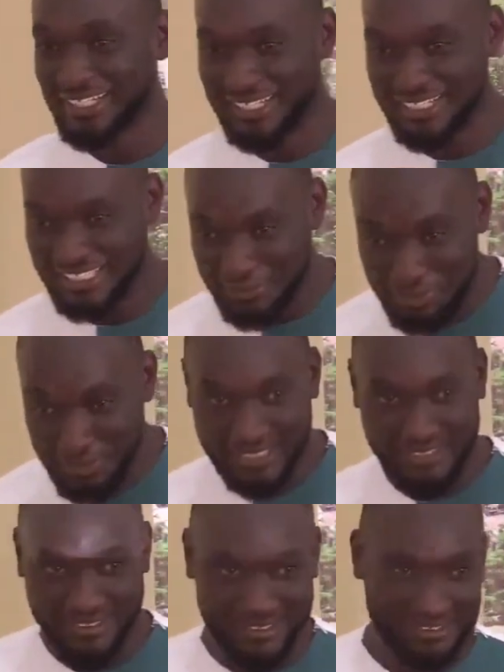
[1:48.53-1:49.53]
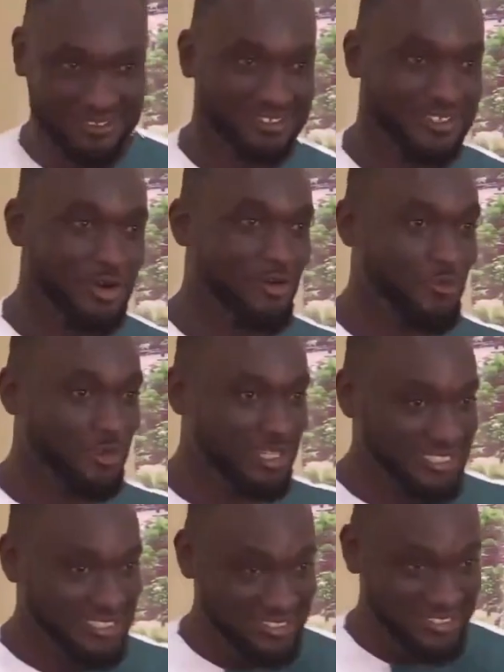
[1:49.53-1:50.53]
spiel
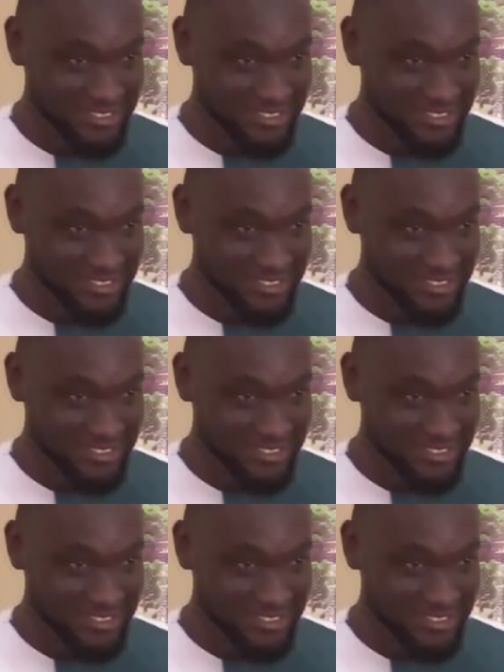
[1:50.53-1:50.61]
wins